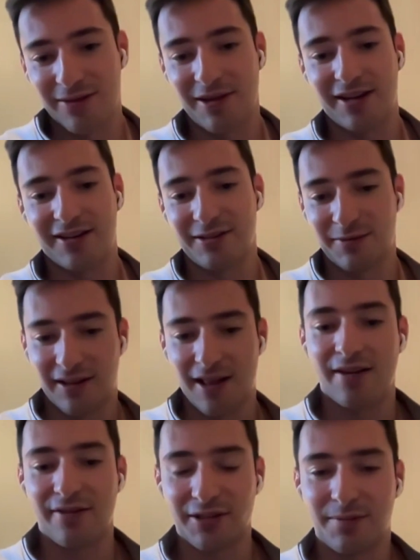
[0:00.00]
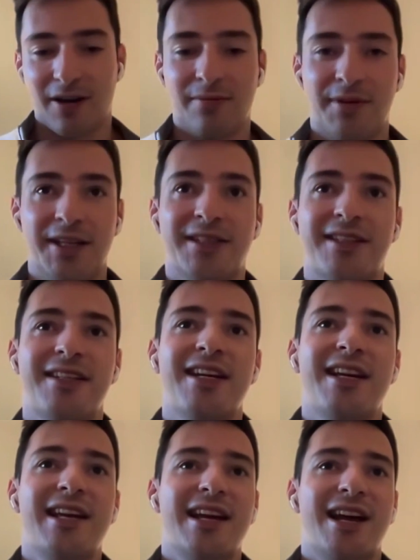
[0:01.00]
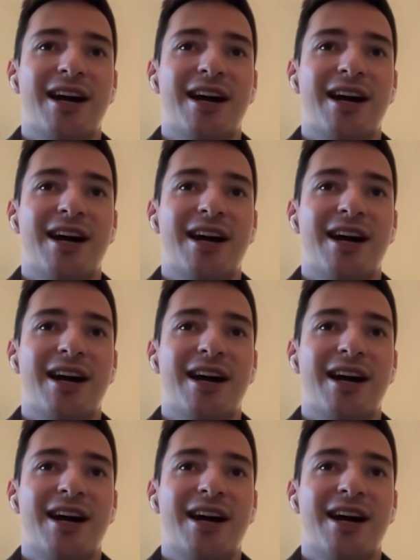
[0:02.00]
these market makers in a lot of experiments.